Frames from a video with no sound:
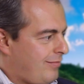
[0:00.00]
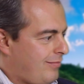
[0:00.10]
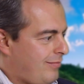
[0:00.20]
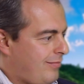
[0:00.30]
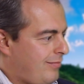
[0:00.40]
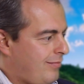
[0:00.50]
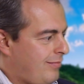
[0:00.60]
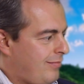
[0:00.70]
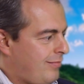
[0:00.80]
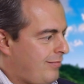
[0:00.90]

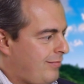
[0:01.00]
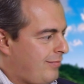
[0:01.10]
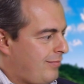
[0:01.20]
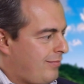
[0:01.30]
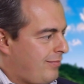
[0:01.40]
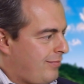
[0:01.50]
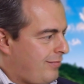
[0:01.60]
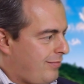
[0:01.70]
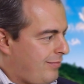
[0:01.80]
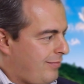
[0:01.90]

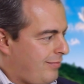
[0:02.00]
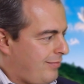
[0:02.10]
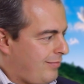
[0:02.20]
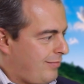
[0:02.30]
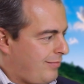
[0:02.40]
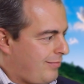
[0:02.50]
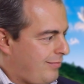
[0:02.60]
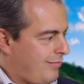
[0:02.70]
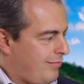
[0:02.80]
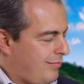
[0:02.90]

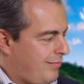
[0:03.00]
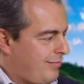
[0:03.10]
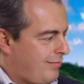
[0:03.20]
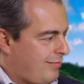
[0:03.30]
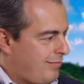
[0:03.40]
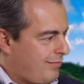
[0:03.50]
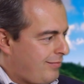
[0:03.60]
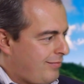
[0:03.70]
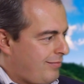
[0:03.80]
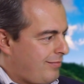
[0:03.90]

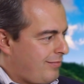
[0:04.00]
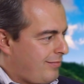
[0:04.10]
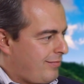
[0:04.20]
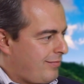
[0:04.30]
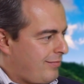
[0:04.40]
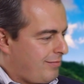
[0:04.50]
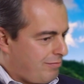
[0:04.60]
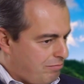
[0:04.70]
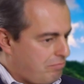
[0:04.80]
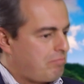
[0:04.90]

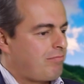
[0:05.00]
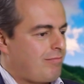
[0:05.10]
(silent)